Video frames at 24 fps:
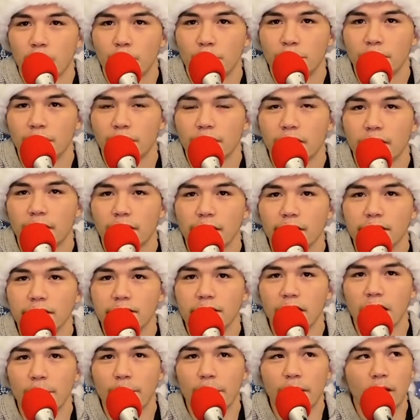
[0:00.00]
But it's
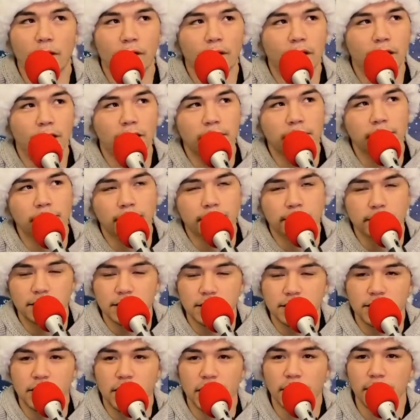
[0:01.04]
not about
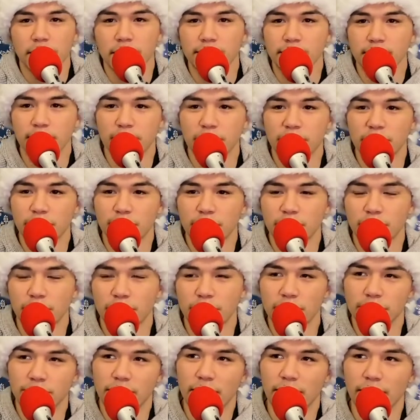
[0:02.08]
Tatankas and peesh
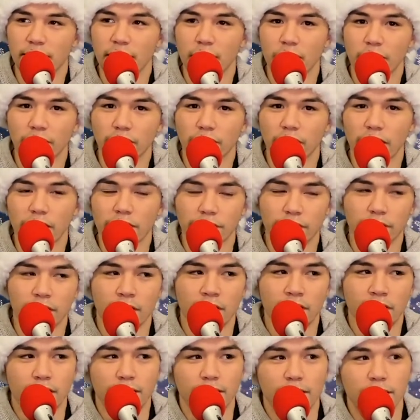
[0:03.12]
peeshes right now in life.
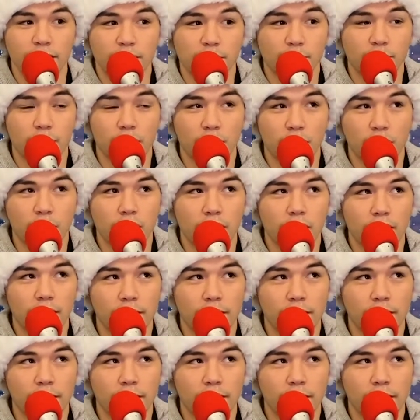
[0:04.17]
It's about what